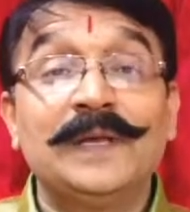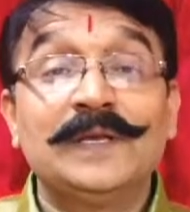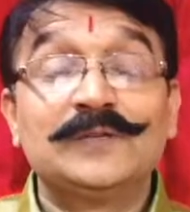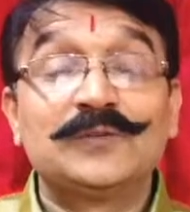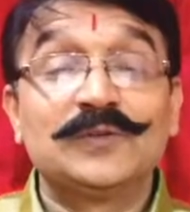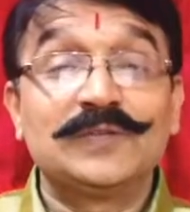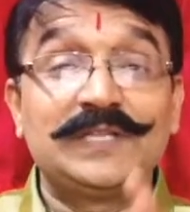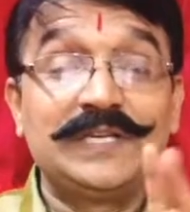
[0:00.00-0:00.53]

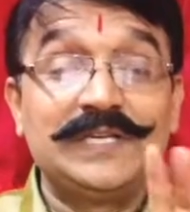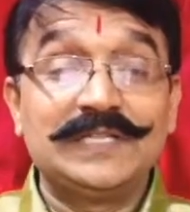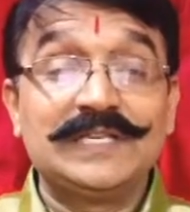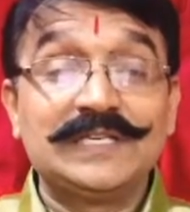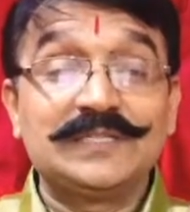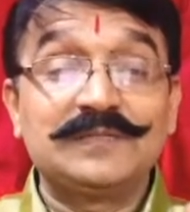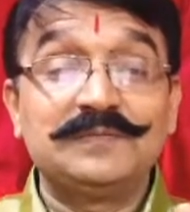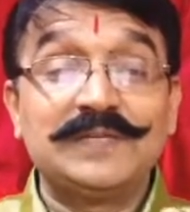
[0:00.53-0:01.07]
So three
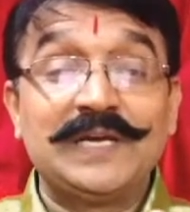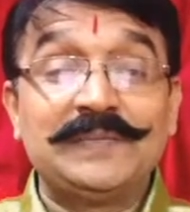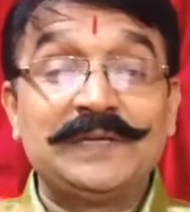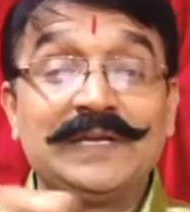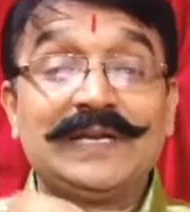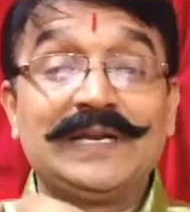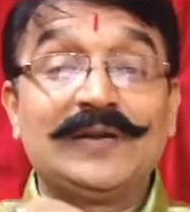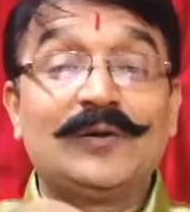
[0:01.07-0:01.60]
things we have
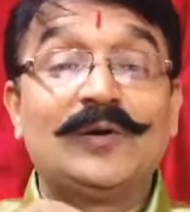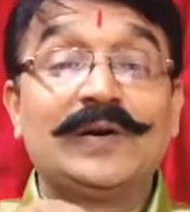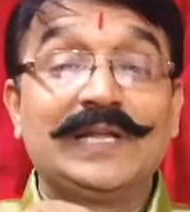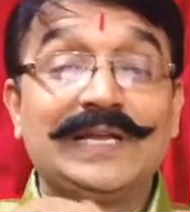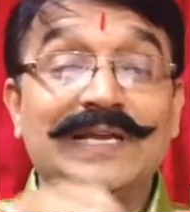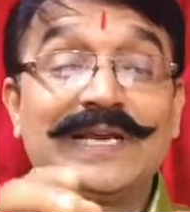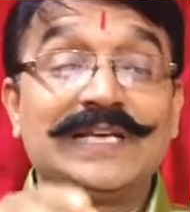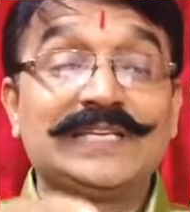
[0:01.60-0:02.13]
done:
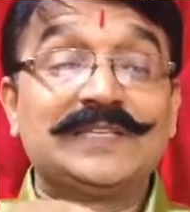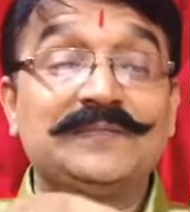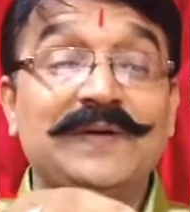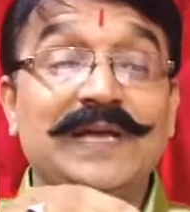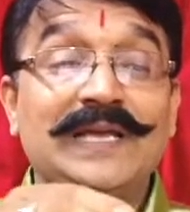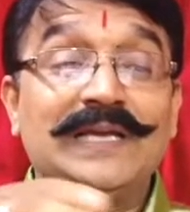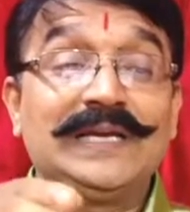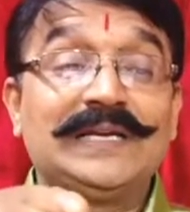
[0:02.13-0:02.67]
recording,
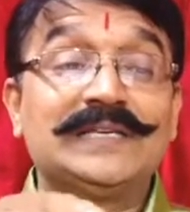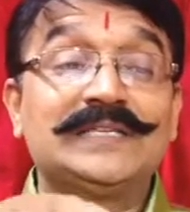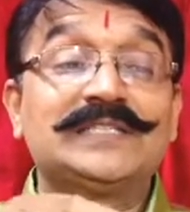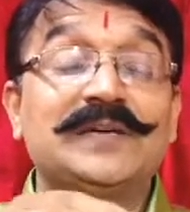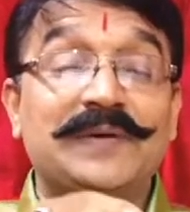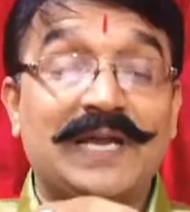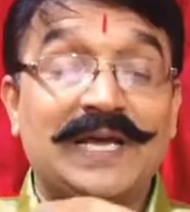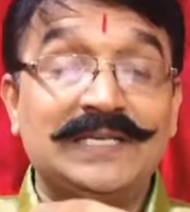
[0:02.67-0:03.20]
classifying and
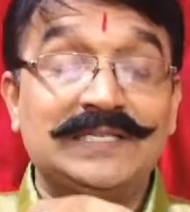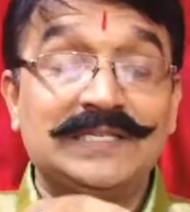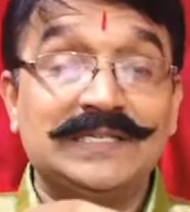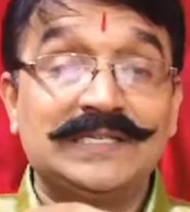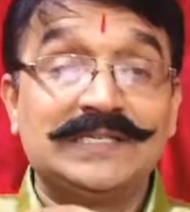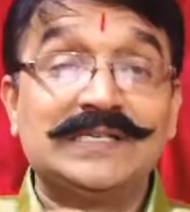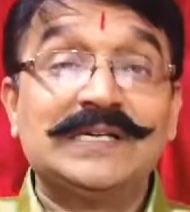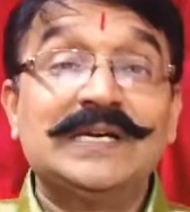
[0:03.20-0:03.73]

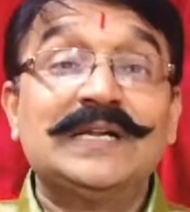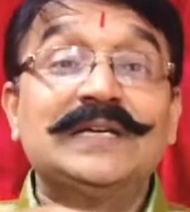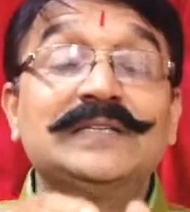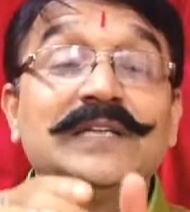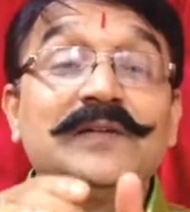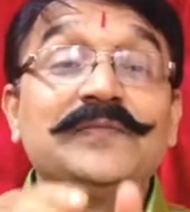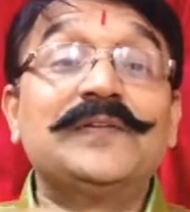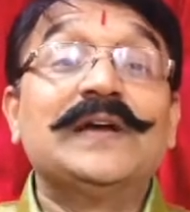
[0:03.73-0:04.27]
summarizing
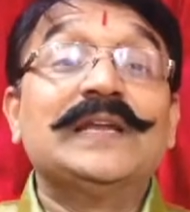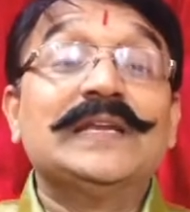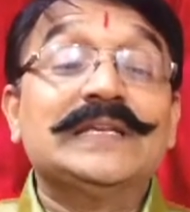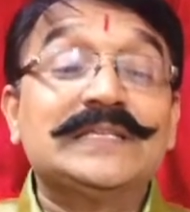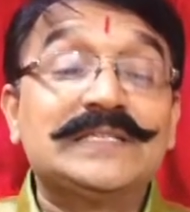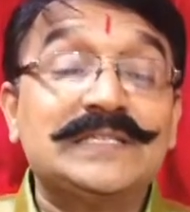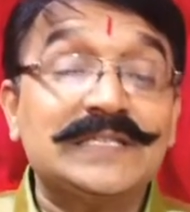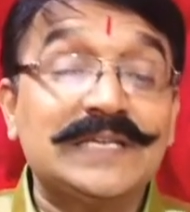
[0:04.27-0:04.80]
the
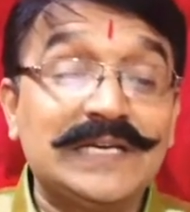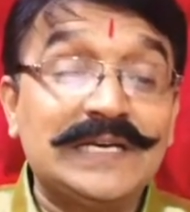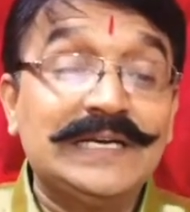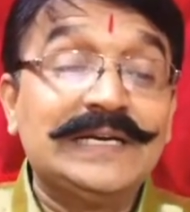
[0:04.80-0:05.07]
financial